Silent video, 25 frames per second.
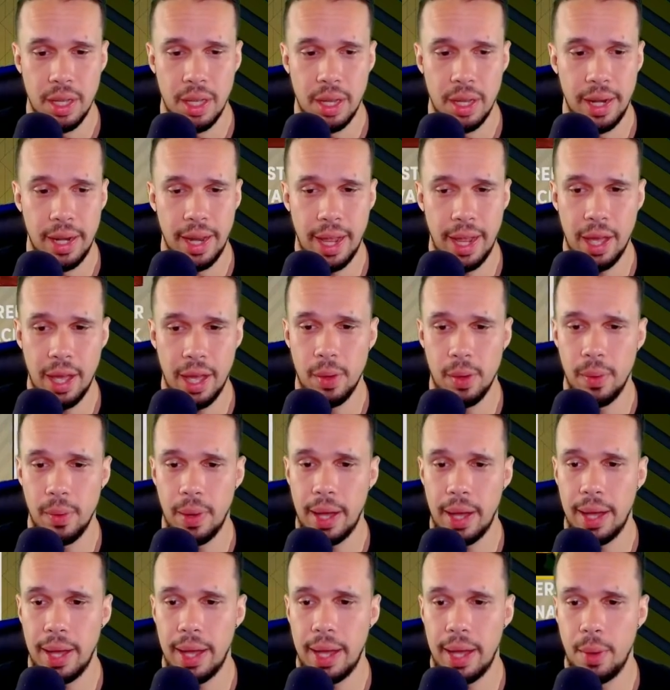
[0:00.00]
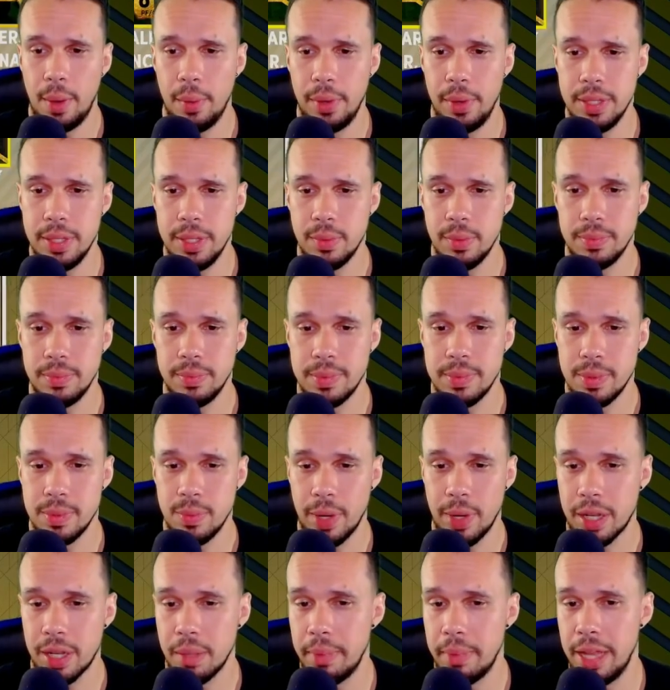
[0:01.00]
Now, I wouldn't
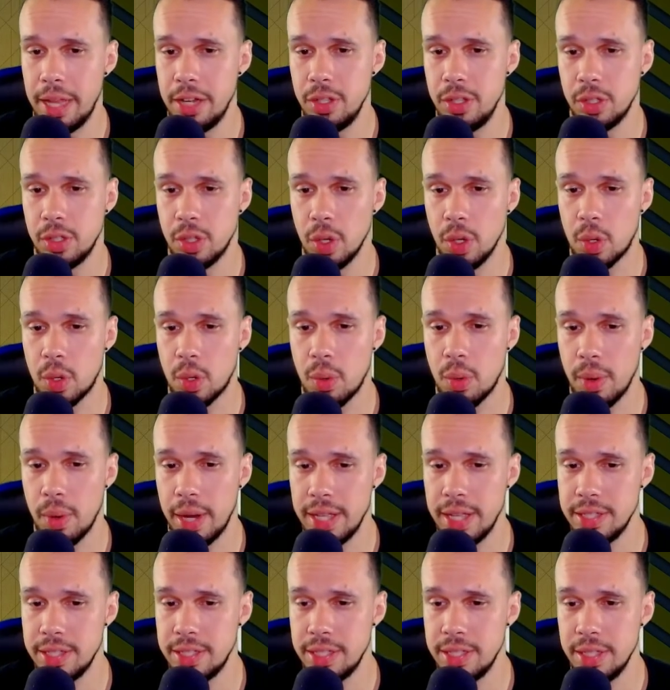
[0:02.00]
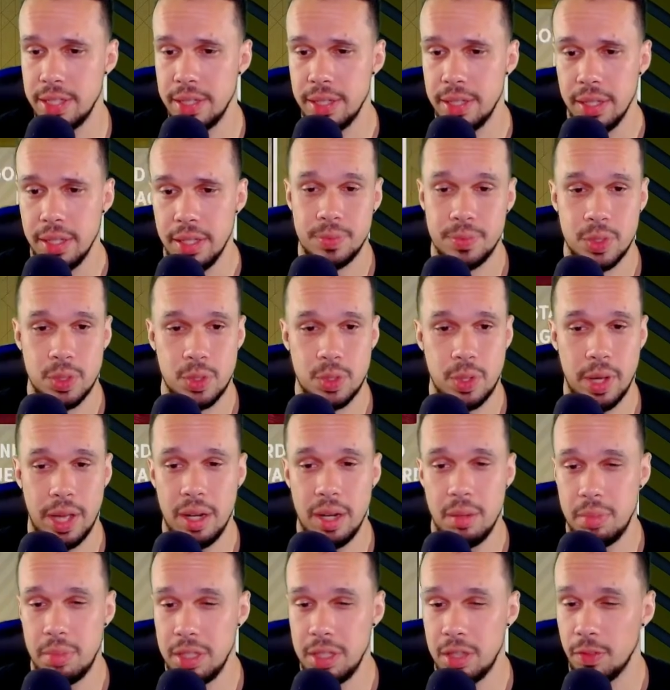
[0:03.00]
recommend you go crazy trying to
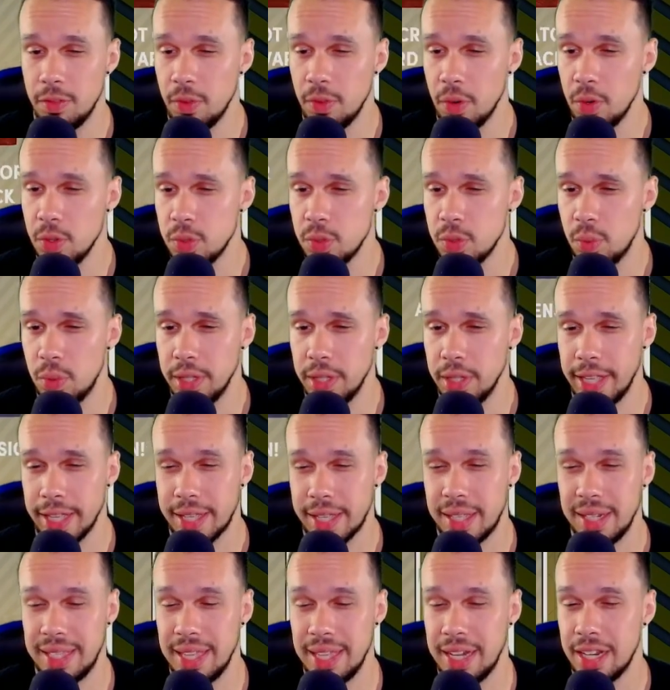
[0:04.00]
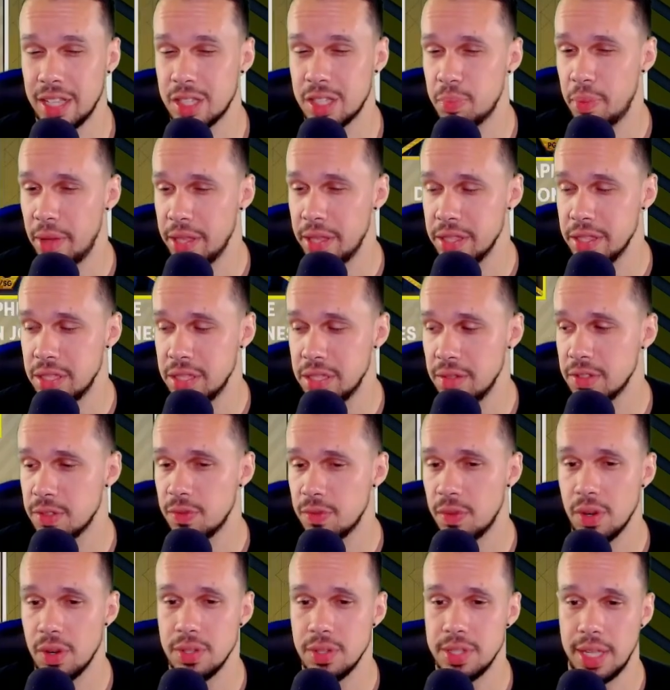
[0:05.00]
be the first one that can get expensive as
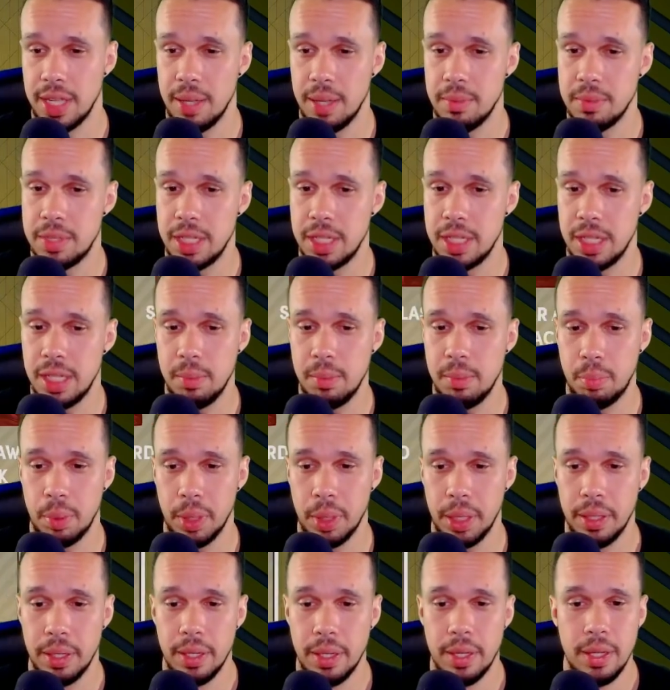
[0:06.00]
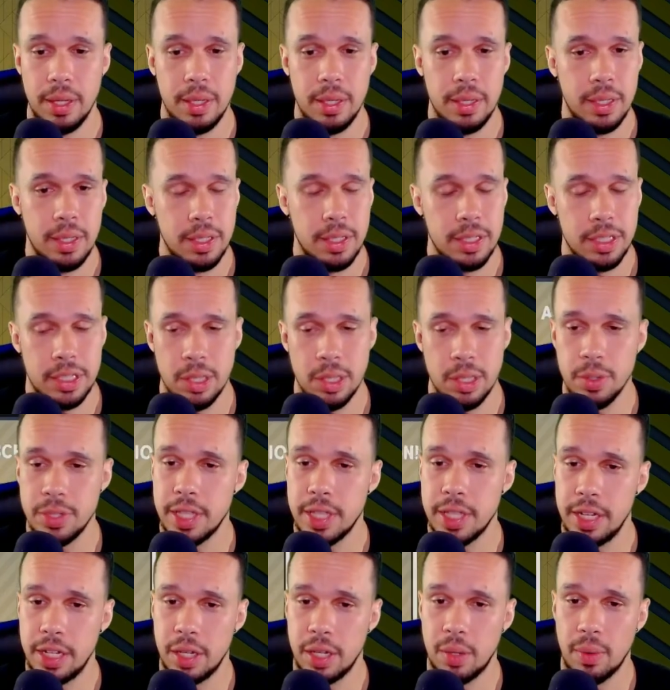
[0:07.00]
far as the MT, but slow,
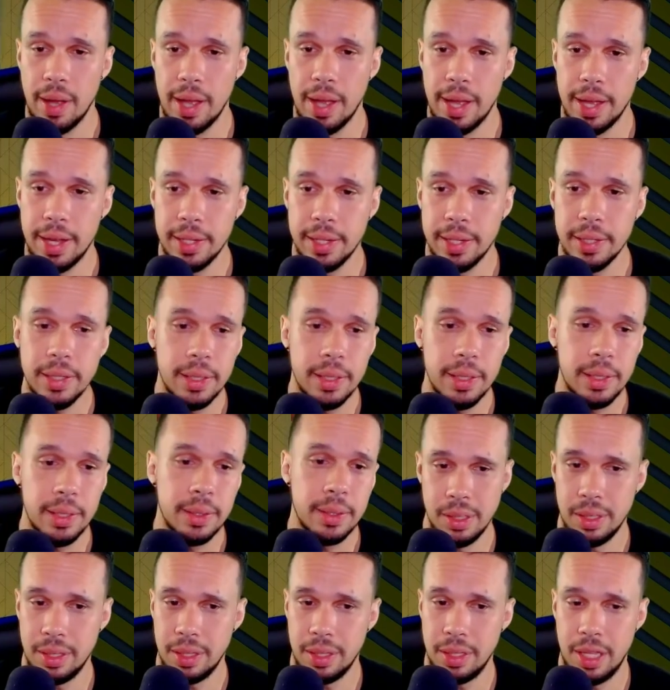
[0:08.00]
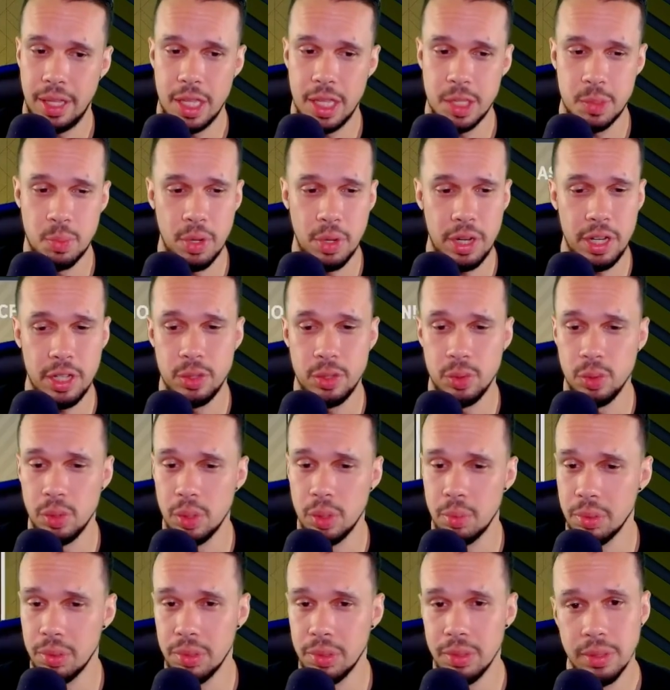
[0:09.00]
steady grind, it's pretty
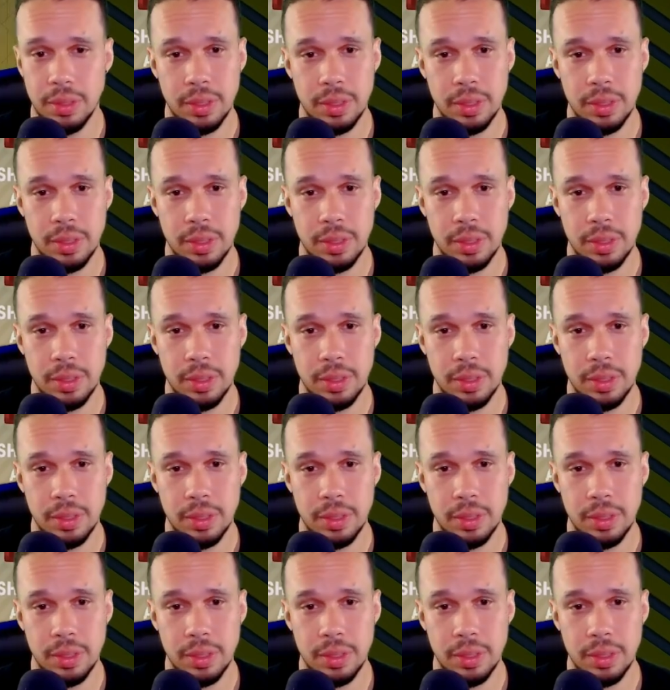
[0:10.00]
doable.